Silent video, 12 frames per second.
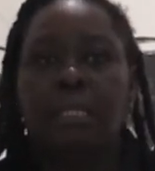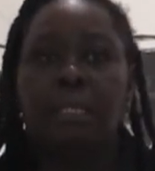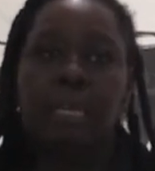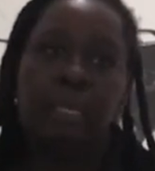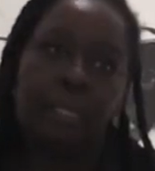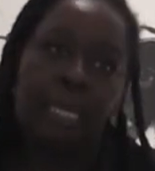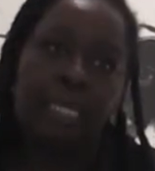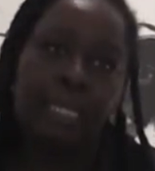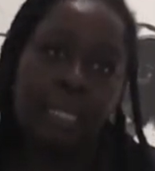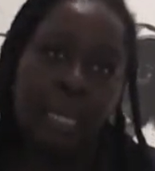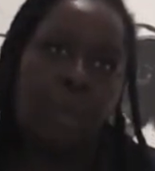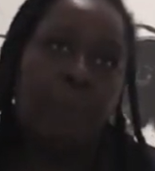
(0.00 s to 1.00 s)
They're
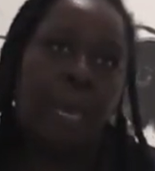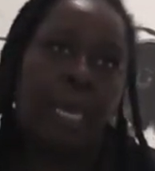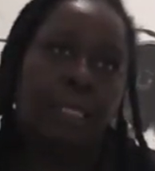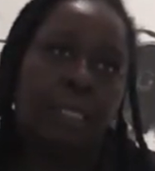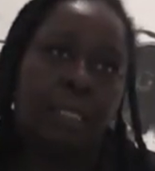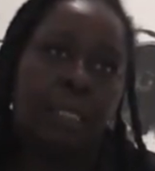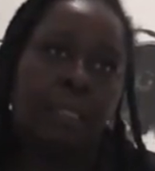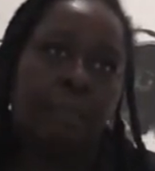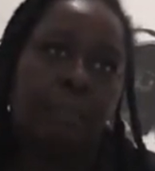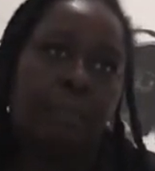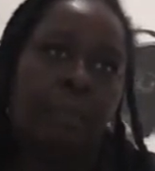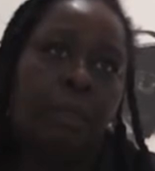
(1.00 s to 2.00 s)

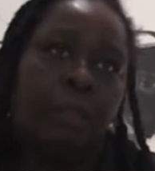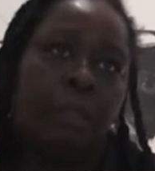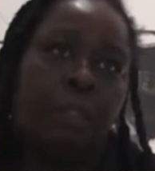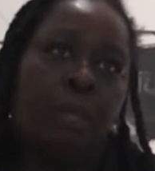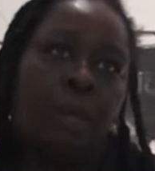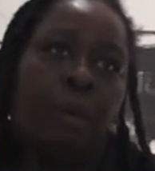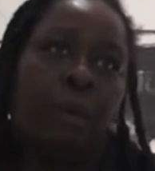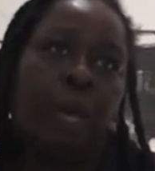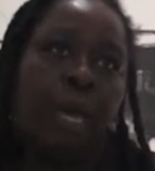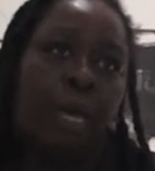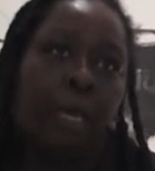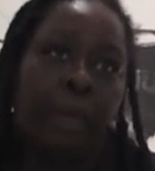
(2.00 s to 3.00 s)
silhouettes.
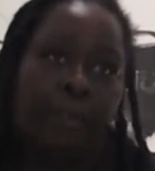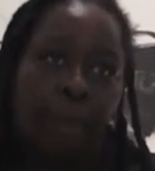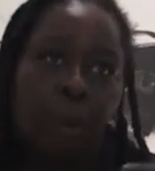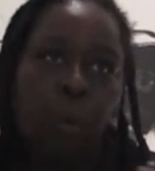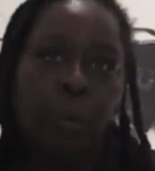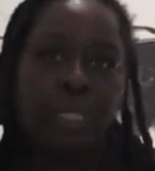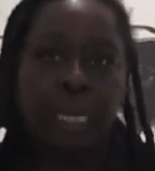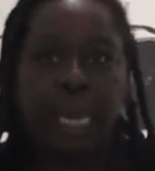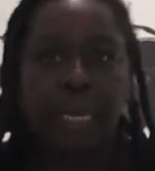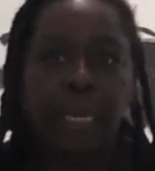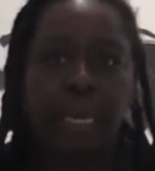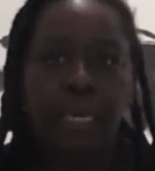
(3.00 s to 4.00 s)
And they're always
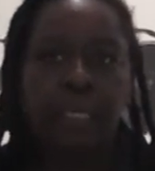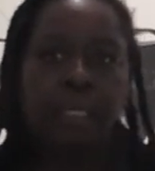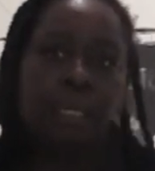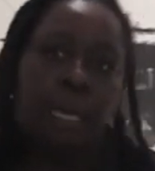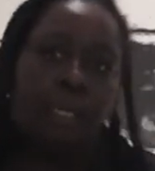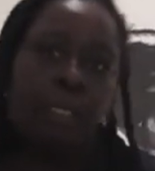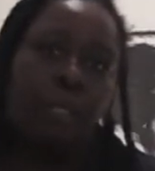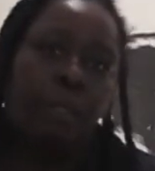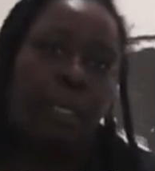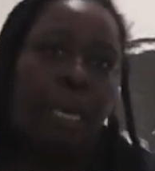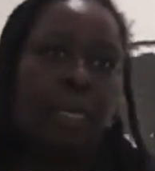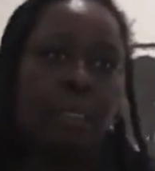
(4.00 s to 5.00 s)
naked. I
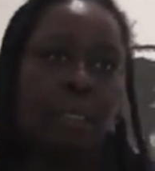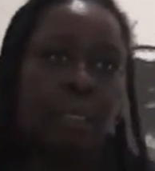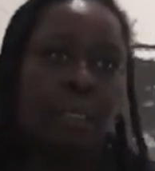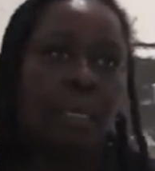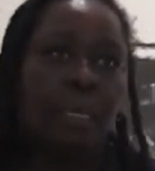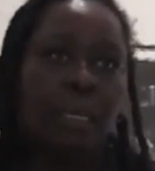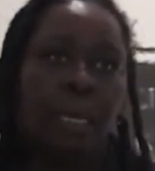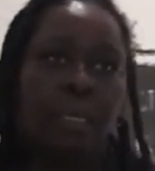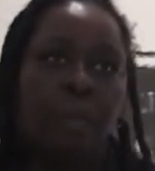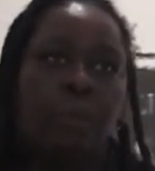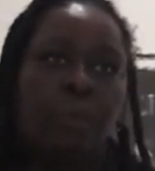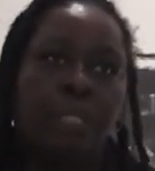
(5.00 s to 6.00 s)

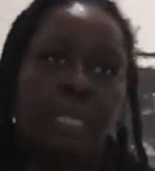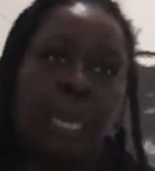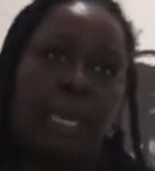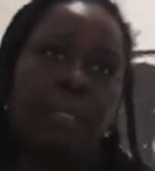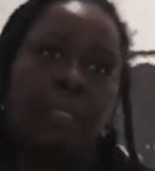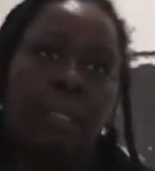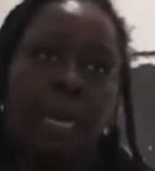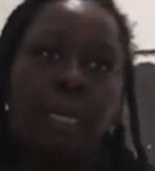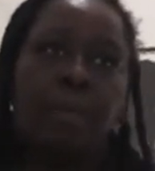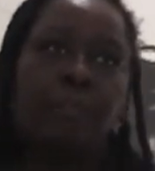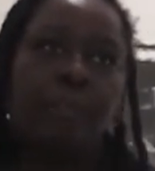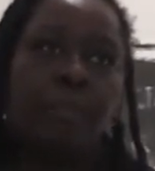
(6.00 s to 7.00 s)
don't want to get kind
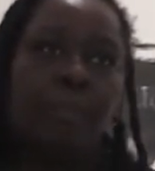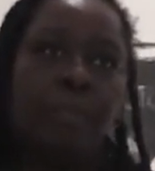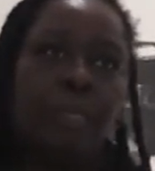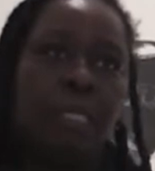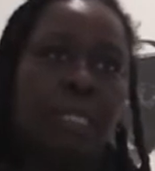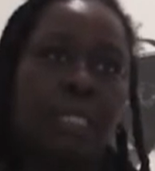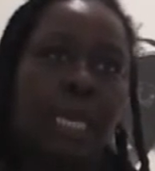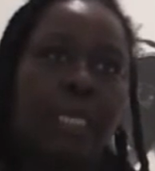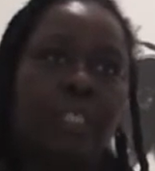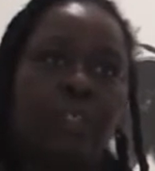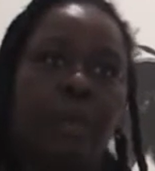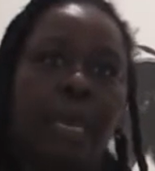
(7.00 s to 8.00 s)
of
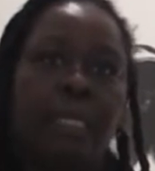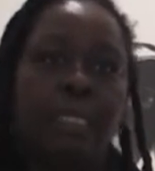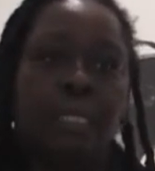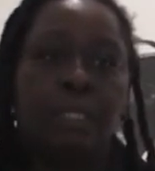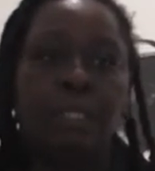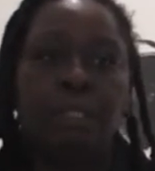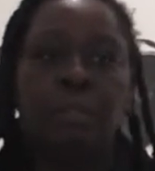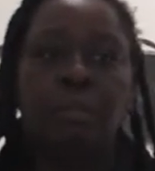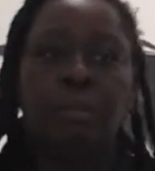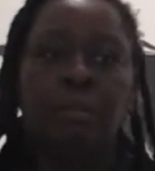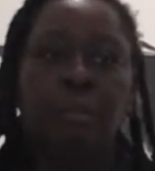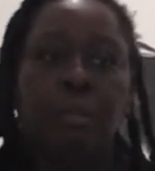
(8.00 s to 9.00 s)
sidetracked
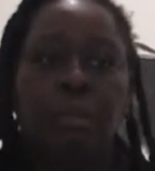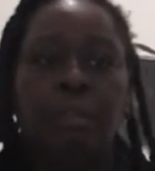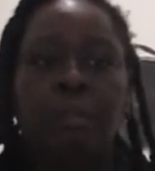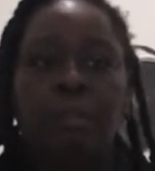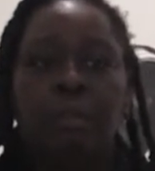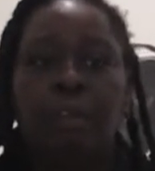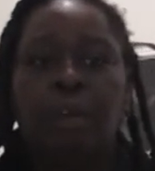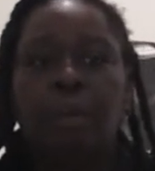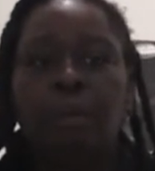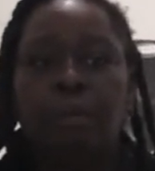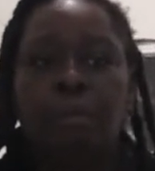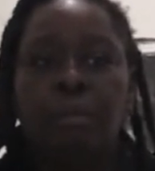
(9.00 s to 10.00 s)
into, you know,